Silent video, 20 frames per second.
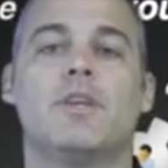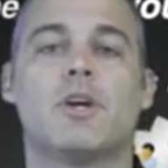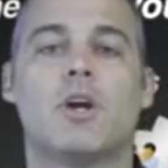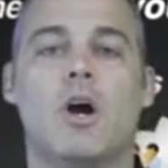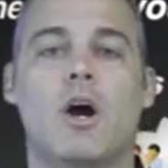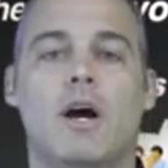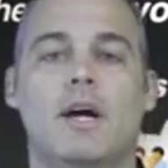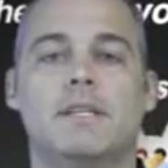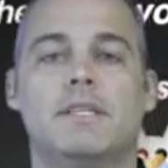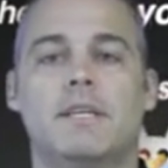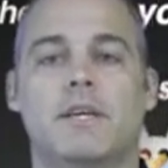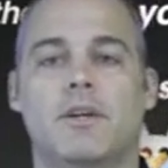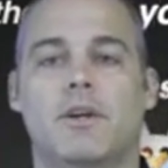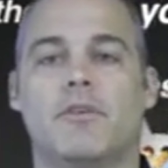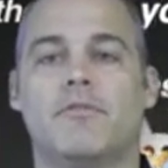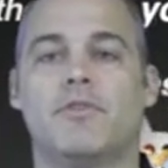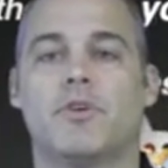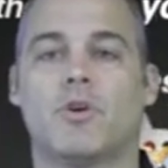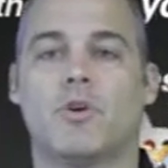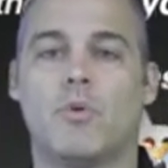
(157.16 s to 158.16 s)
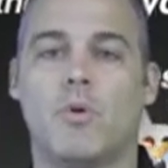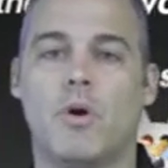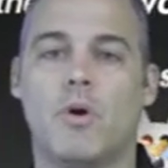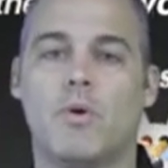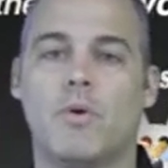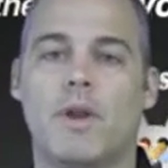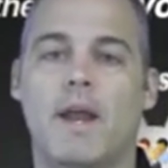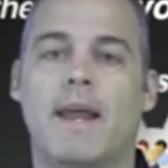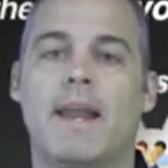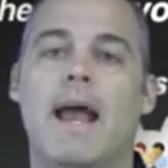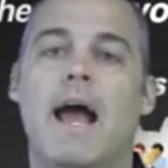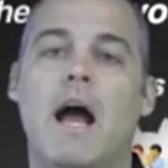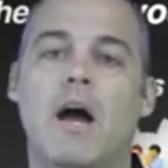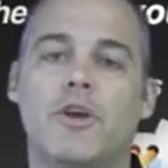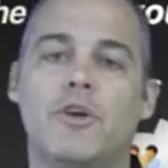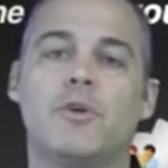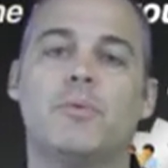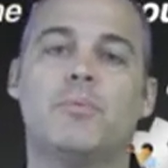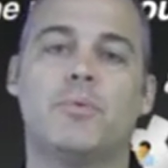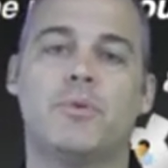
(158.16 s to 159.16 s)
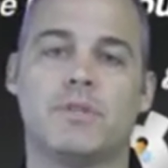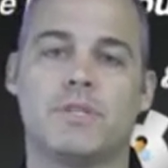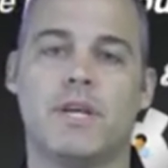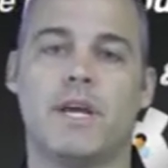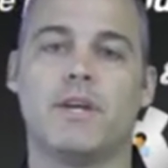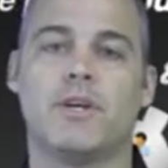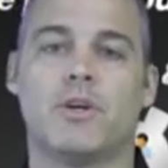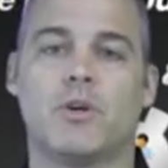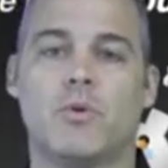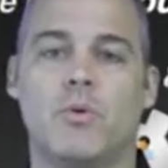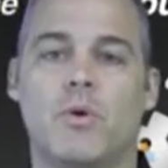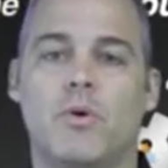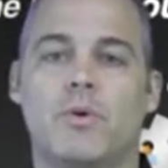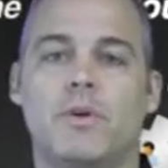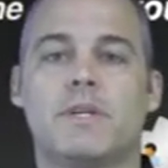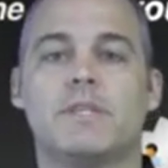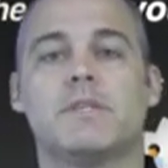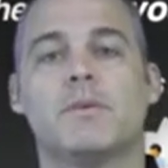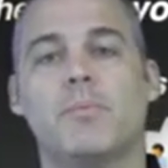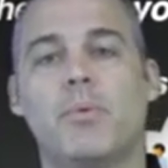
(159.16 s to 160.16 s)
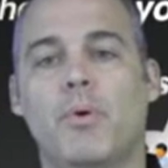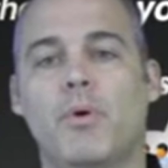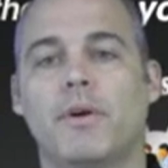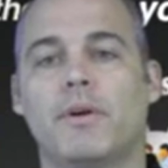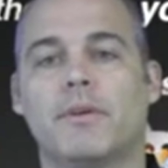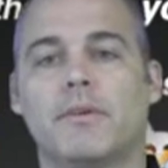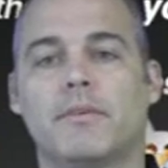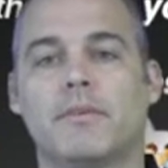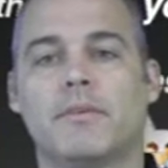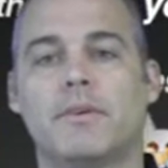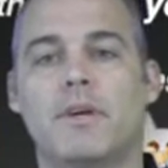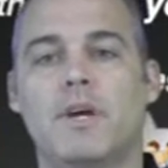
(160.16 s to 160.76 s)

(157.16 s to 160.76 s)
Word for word: The content of your quote and how you present your quote is important.